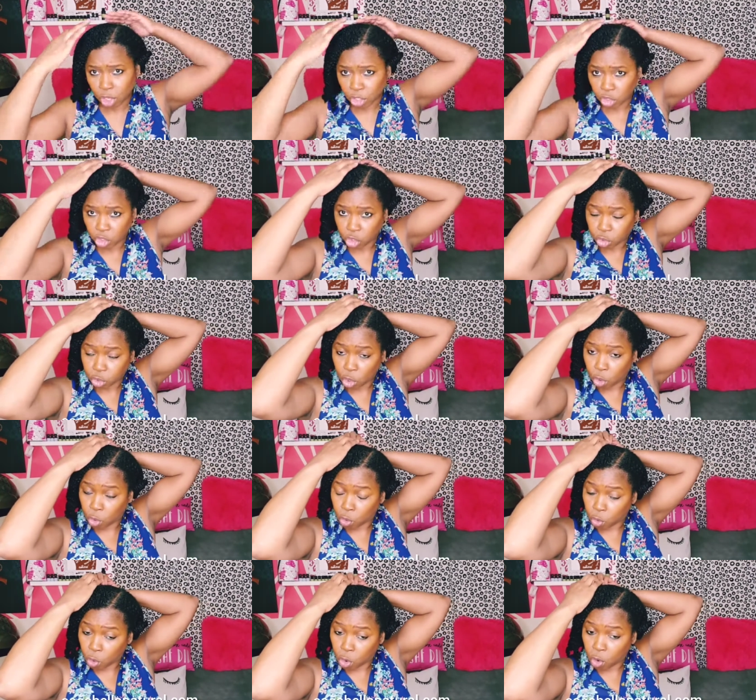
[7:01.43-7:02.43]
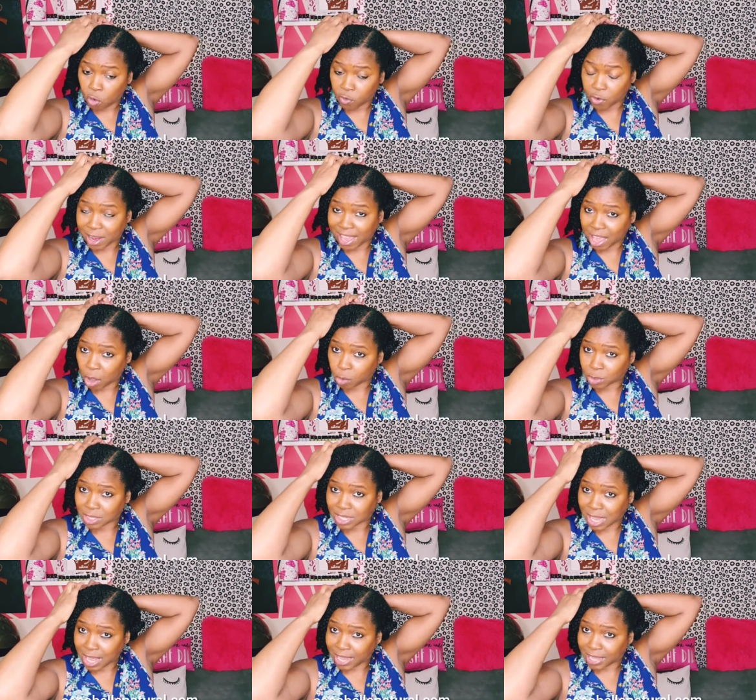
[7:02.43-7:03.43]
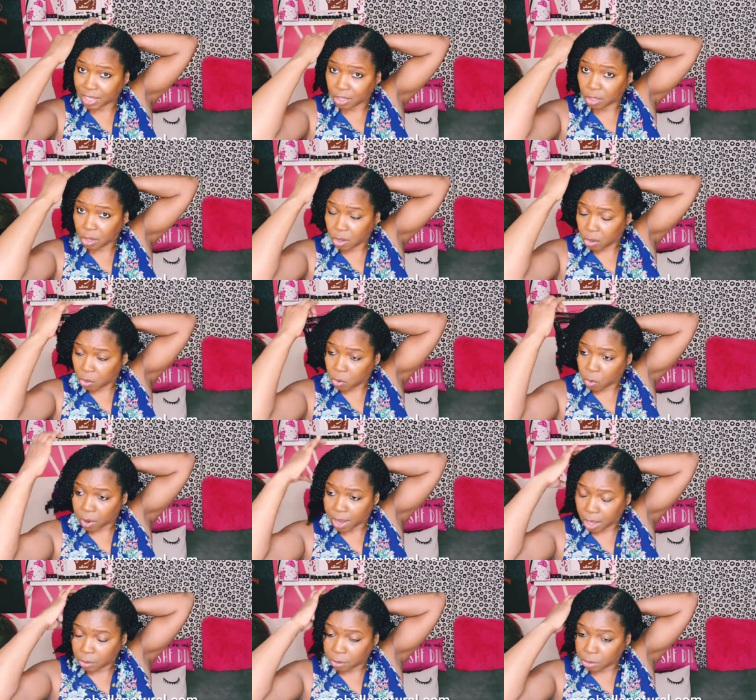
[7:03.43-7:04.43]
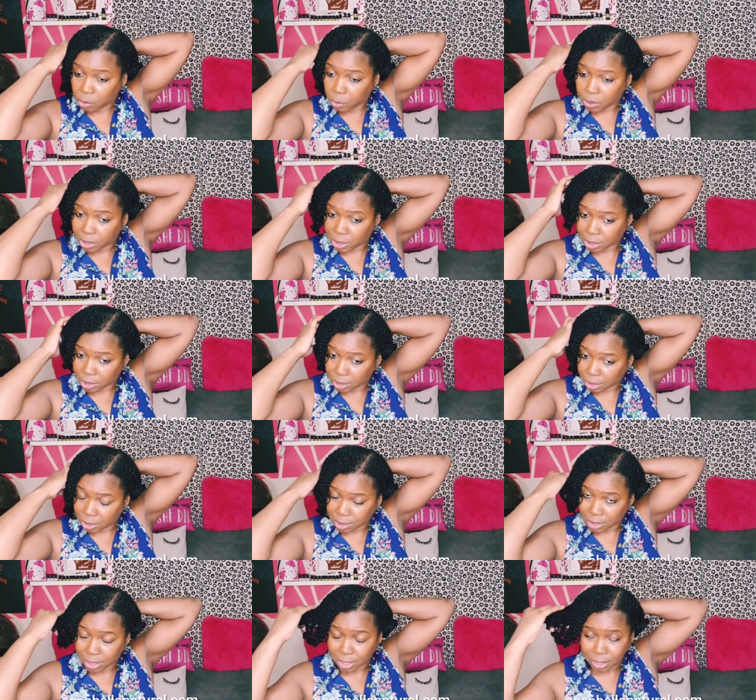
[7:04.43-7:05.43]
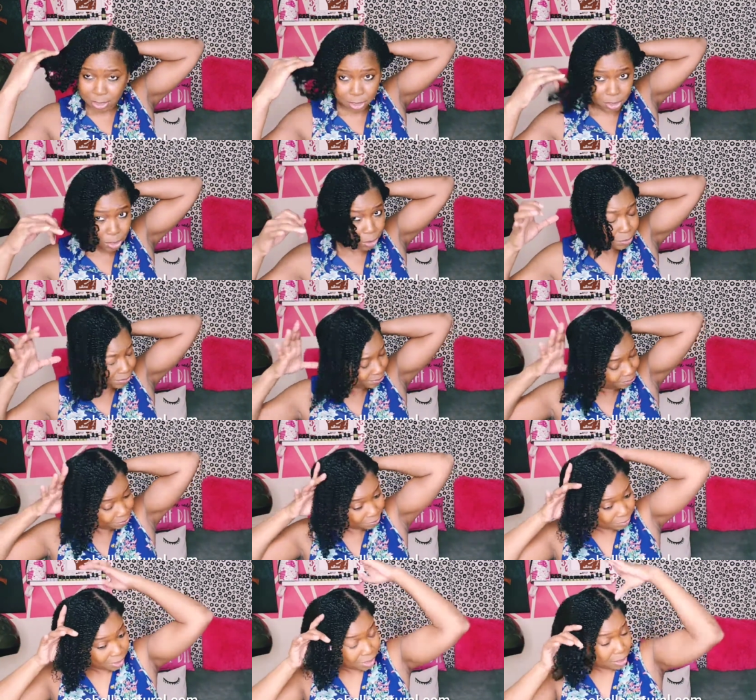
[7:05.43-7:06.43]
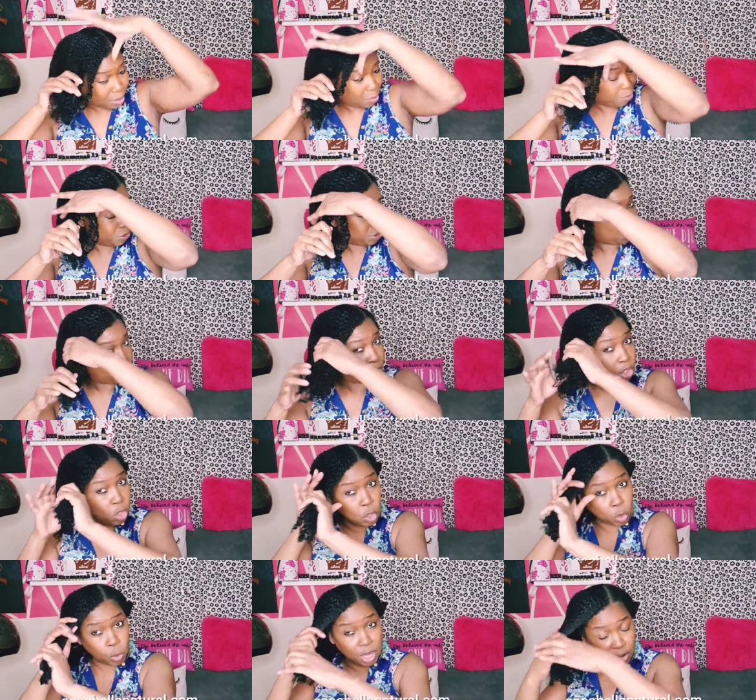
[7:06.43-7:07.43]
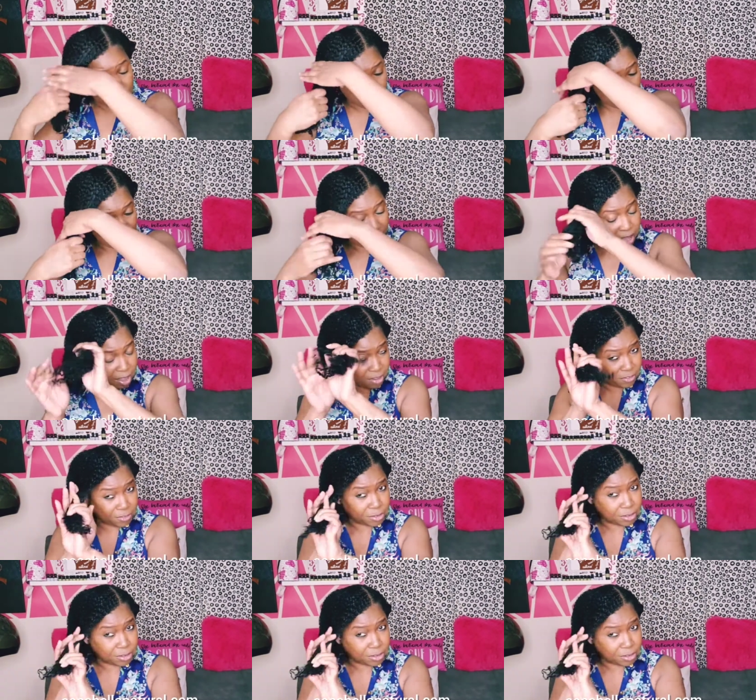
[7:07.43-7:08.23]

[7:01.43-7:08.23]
control over how tight or how loose it is. So, but you can use whatever you have.